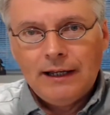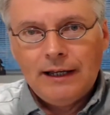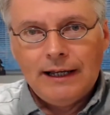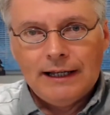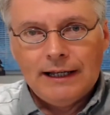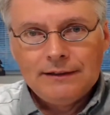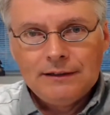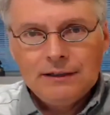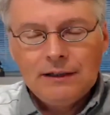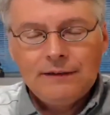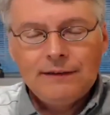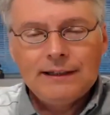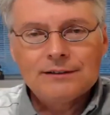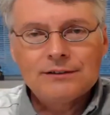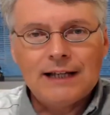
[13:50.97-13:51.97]
end
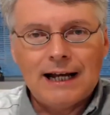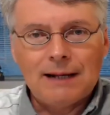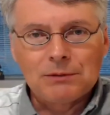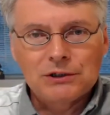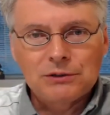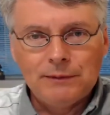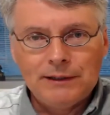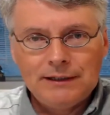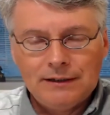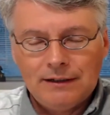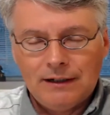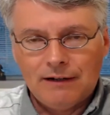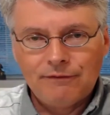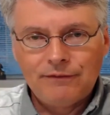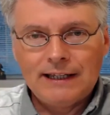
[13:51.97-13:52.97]
the establishment
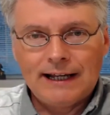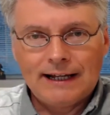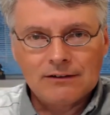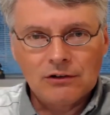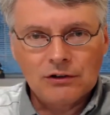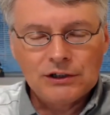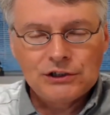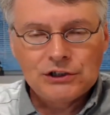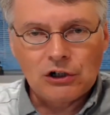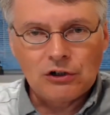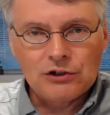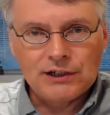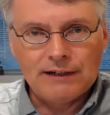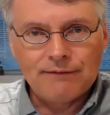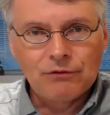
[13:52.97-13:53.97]
of the Anglican
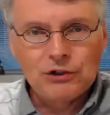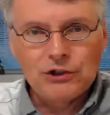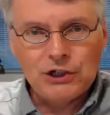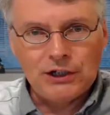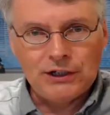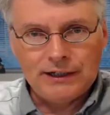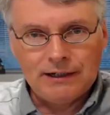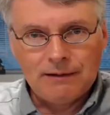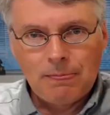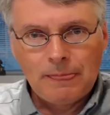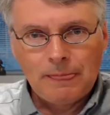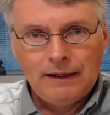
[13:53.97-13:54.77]
Church in Virginia